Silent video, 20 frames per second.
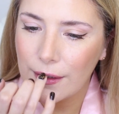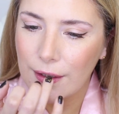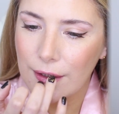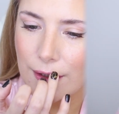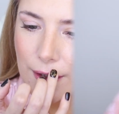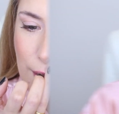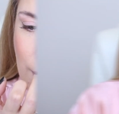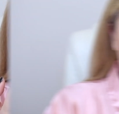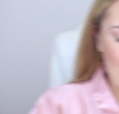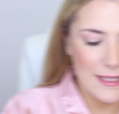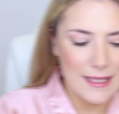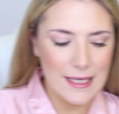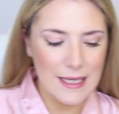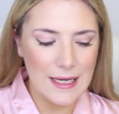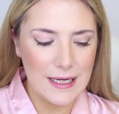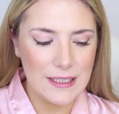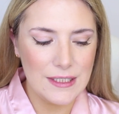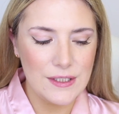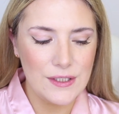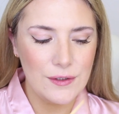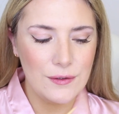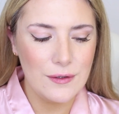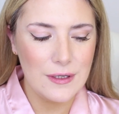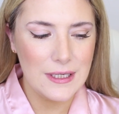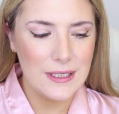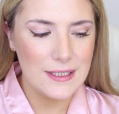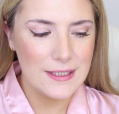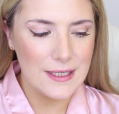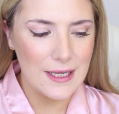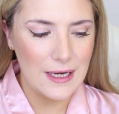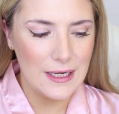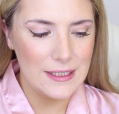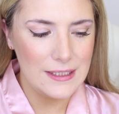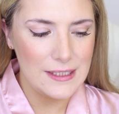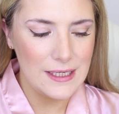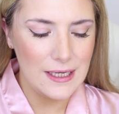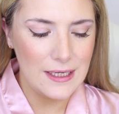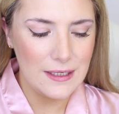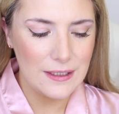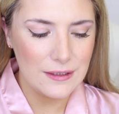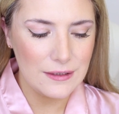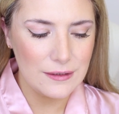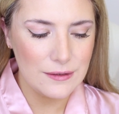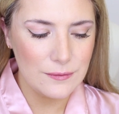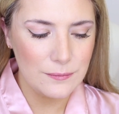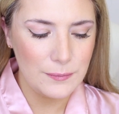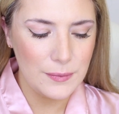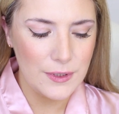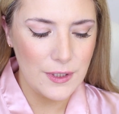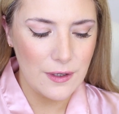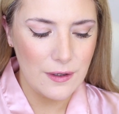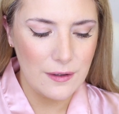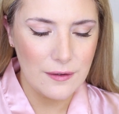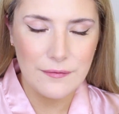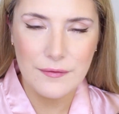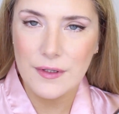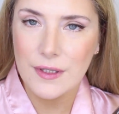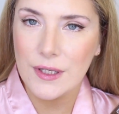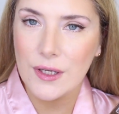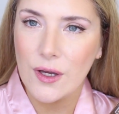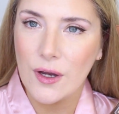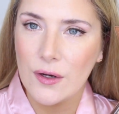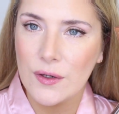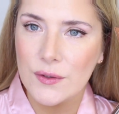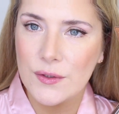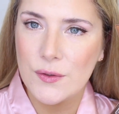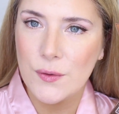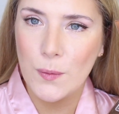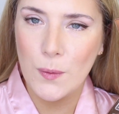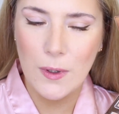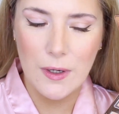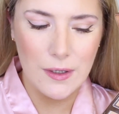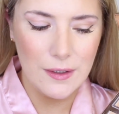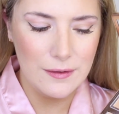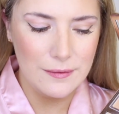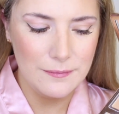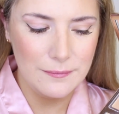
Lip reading: The next thing I do is I take a little bit of the contour